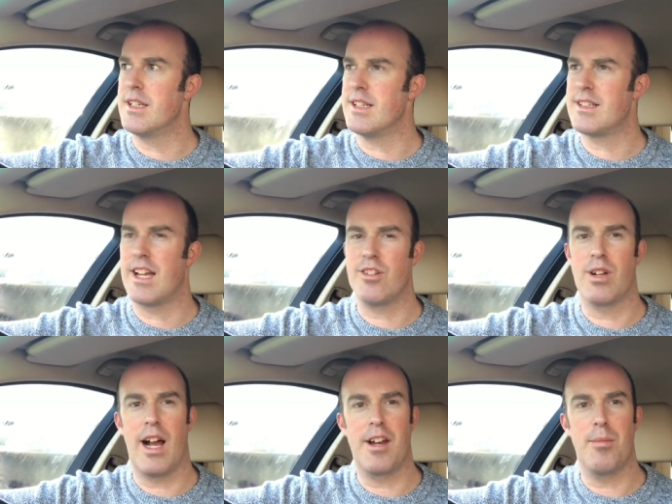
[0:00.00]
Is it Daniel
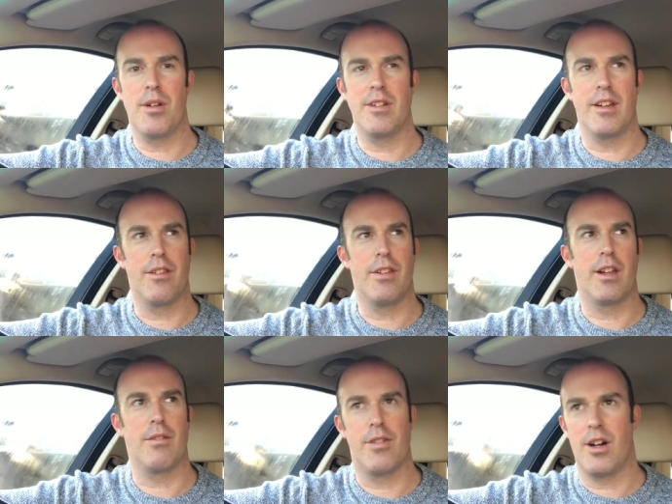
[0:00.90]
Kahneman in
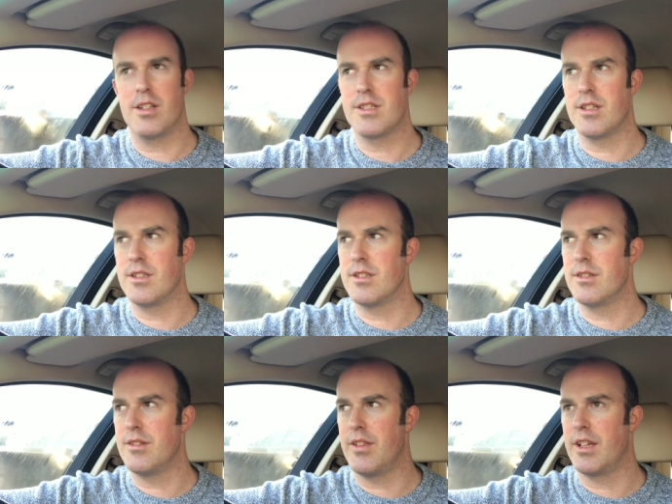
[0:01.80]
Thinking Fast
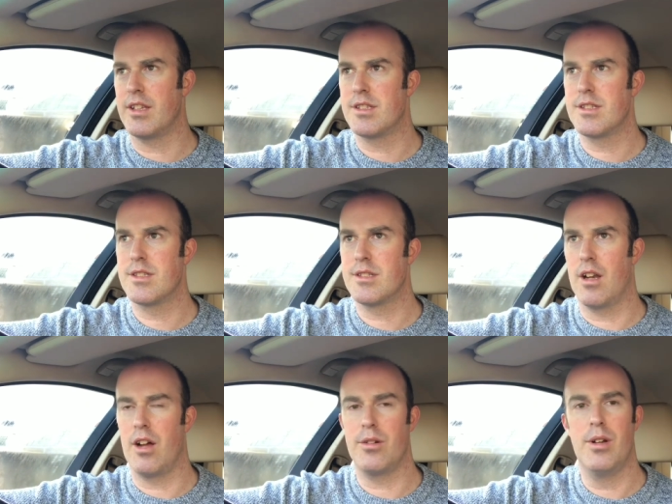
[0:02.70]
and Thinking
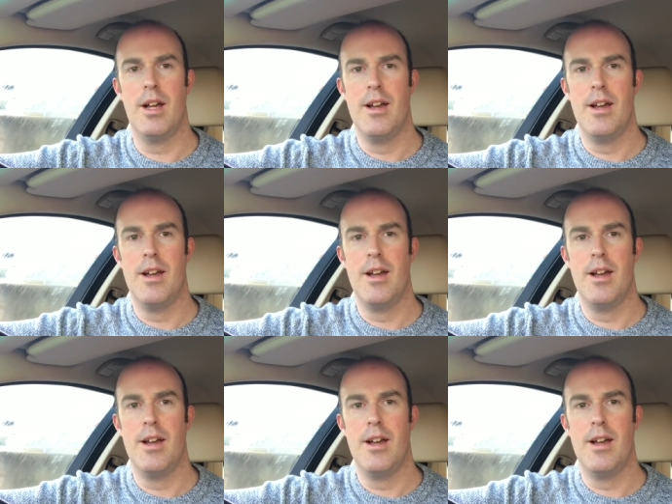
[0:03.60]
Slow?